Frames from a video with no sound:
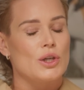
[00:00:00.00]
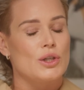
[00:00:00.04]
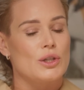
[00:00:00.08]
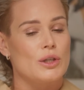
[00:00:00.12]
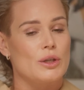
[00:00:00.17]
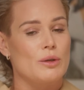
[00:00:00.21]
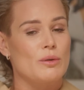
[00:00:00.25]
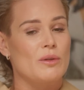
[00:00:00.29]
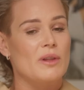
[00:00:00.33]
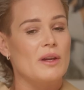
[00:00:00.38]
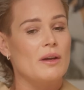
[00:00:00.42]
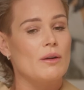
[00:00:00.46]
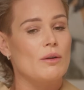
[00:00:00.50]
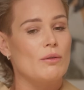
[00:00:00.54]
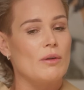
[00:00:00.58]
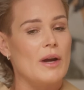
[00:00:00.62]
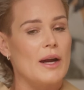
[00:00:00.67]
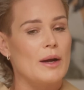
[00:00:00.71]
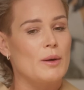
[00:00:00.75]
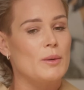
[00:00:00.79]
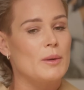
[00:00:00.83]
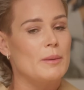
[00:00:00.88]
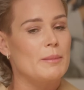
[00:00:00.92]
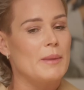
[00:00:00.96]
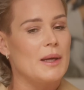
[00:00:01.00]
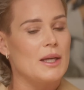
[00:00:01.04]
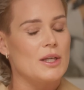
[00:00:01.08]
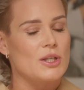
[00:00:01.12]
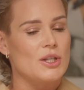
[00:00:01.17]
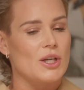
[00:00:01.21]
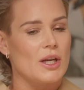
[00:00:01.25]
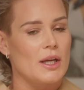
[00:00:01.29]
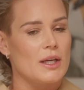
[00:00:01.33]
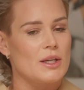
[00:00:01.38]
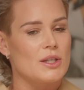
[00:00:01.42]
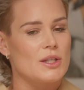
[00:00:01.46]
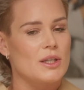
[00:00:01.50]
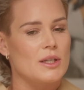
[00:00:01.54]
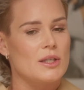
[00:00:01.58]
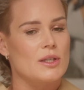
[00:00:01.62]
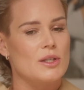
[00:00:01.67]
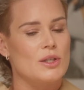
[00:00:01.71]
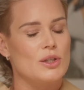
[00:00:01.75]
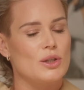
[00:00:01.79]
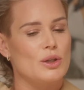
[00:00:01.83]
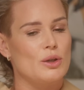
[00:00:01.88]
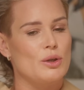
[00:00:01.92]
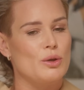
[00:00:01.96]
Do you think Greg will make
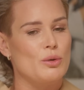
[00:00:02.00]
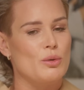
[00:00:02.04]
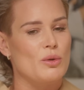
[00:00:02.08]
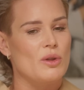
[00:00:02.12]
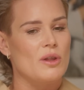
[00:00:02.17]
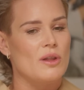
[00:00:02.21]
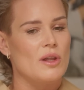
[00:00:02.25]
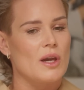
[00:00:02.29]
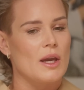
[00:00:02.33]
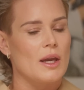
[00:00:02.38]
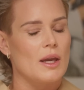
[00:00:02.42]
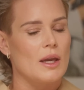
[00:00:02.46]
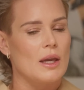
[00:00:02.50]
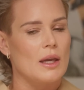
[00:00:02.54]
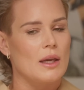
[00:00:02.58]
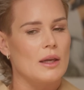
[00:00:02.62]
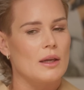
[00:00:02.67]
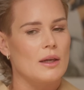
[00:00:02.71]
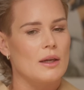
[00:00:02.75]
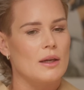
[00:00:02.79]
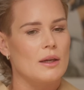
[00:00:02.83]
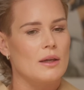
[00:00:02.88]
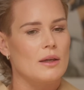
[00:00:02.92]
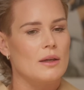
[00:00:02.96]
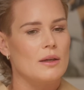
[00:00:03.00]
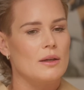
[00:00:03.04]
changes? Do you think